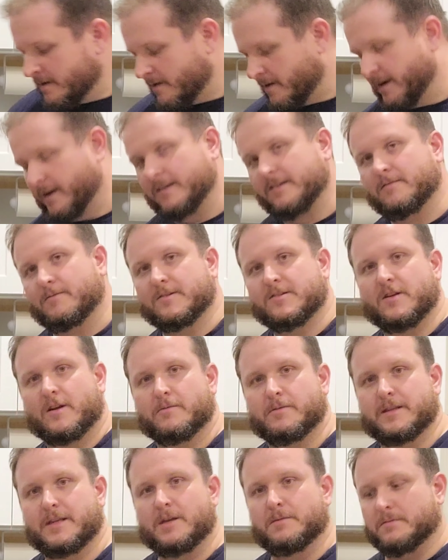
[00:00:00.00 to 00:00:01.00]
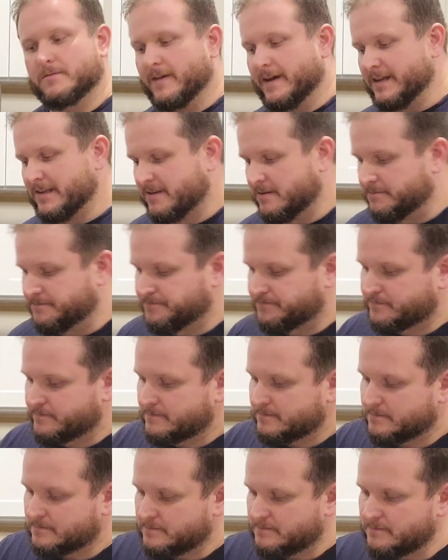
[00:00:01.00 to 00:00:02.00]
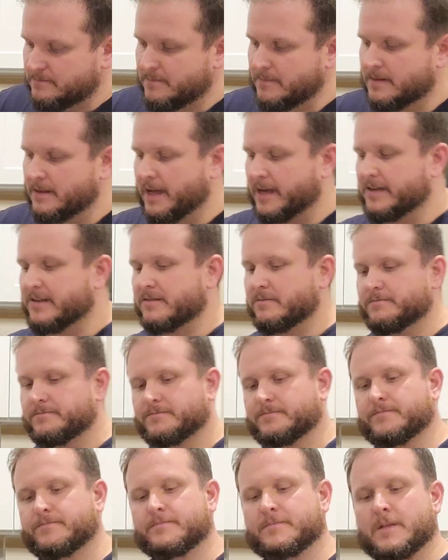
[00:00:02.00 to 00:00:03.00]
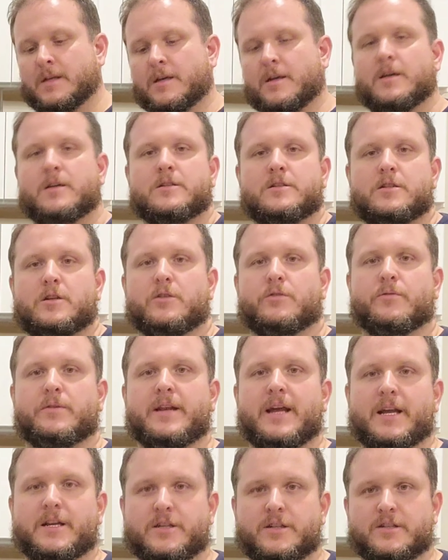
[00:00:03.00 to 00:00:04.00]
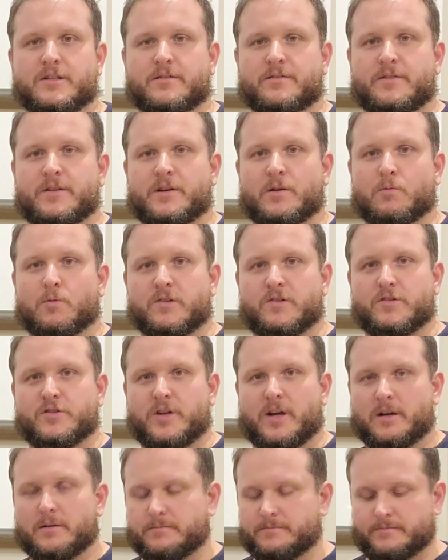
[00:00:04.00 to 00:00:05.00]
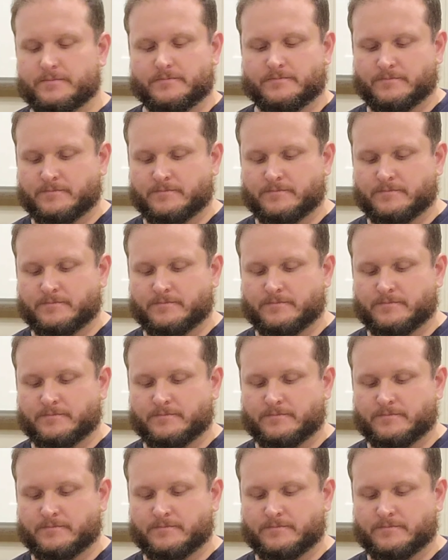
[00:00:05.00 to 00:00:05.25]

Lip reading: Alright, so we start with cubes of ice. Next, 2-3 dashes of your Worcestershire.